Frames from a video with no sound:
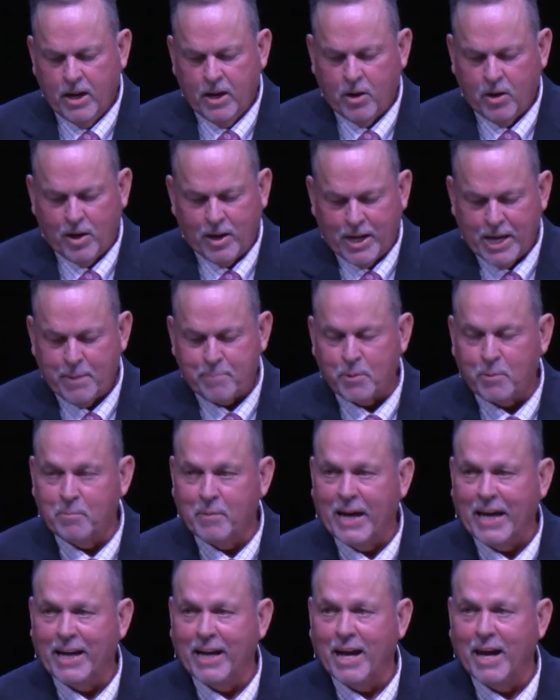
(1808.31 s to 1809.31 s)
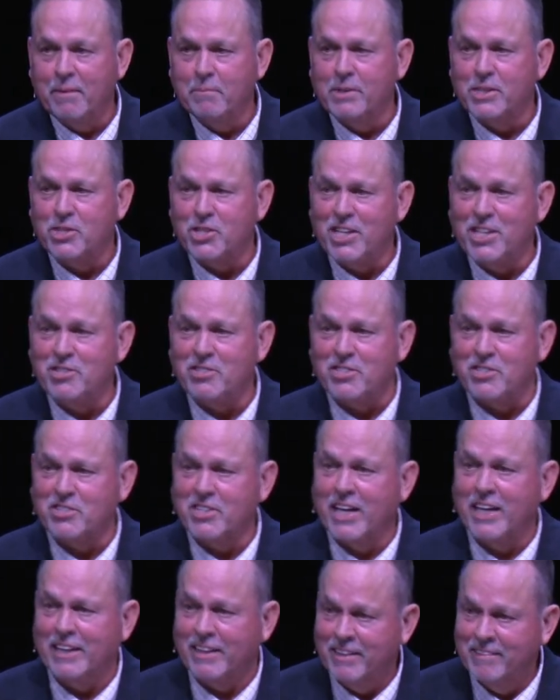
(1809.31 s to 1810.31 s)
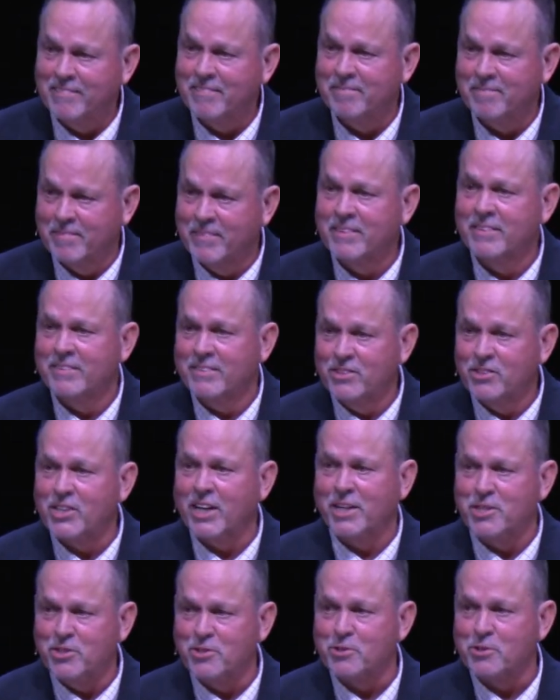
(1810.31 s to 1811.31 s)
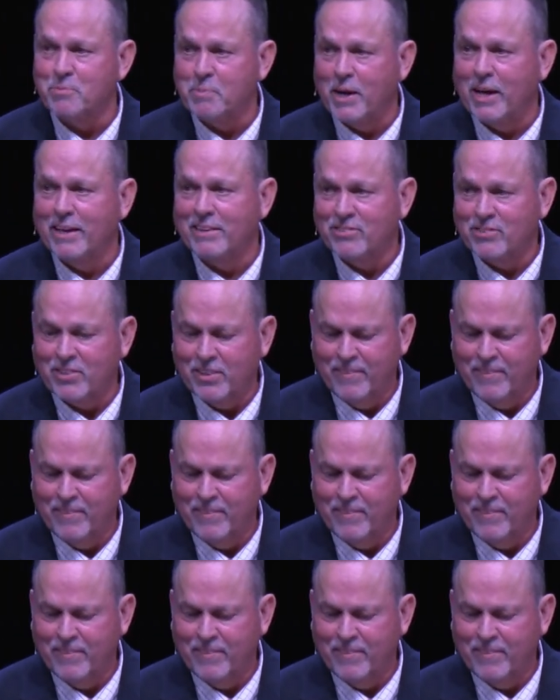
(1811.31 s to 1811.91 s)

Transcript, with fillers: A leopard might not, but Jesus can change your spots.